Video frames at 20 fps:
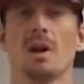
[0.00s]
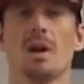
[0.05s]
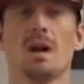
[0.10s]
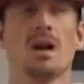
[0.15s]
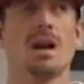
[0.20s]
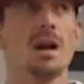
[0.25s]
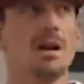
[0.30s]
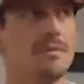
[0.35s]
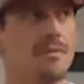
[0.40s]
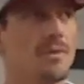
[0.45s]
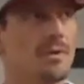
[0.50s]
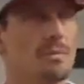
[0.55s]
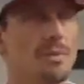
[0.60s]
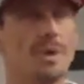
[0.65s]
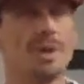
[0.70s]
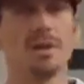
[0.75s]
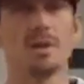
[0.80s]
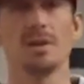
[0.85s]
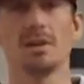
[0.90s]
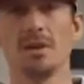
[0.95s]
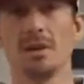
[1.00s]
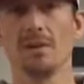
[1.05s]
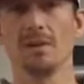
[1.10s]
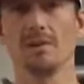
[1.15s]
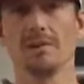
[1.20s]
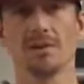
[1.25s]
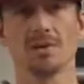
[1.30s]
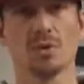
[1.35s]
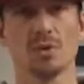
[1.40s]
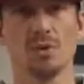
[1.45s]
after being clean
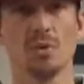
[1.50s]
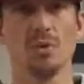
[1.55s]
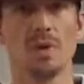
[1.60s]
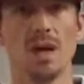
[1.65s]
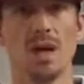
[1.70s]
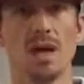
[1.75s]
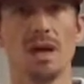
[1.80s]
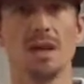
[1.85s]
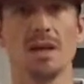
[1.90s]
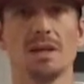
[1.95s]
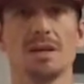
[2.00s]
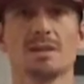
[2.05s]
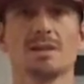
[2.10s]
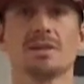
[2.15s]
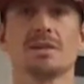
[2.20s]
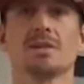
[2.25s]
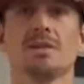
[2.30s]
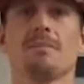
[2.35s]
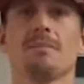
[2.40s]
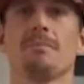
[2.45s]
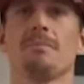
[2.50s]
for 2 days,